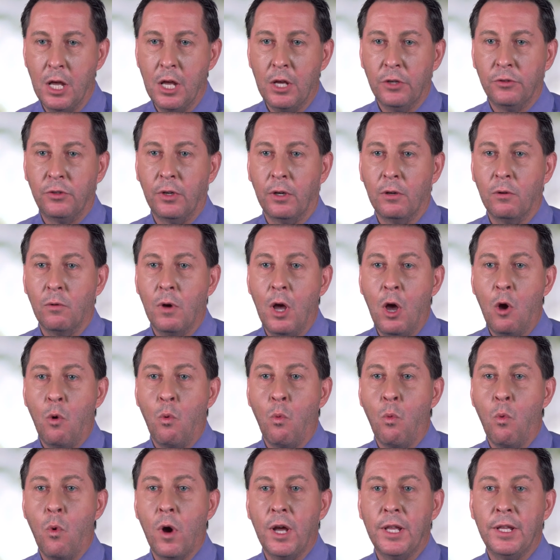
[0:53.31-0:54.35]
So
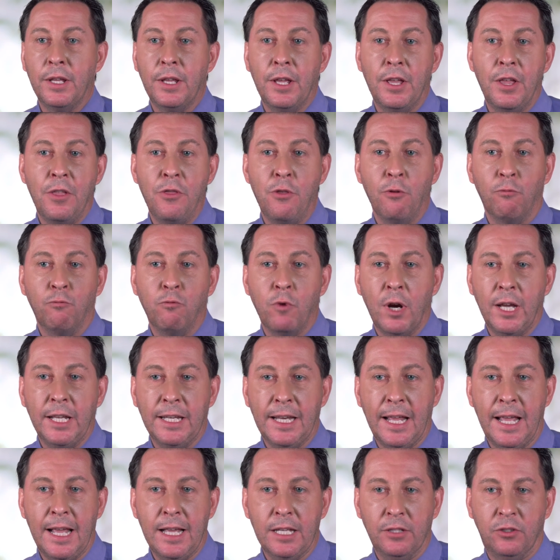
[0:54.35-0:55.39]
what the right
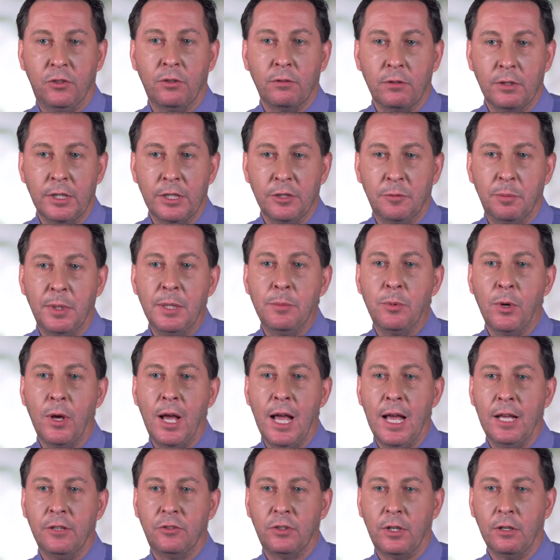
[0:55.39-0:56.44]
answer is, people
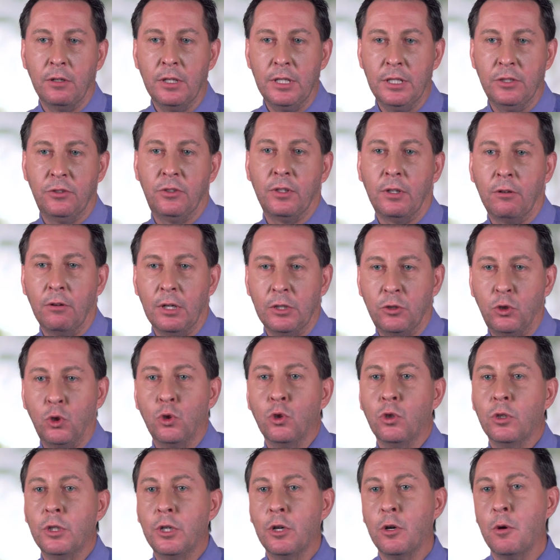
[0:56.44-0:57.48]
ask, are e-cigarettes
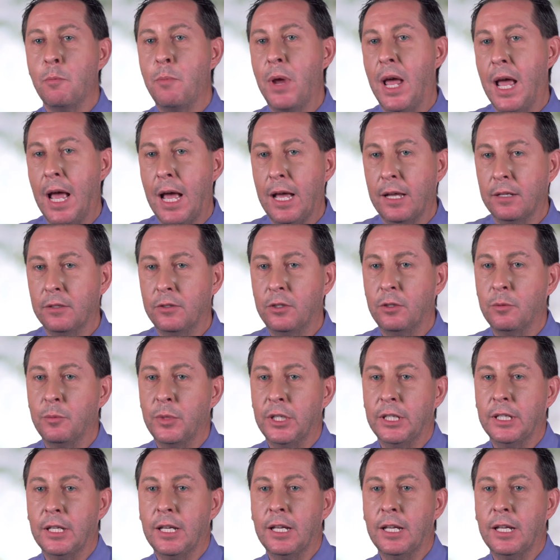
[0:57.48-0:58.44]
good or bad to me?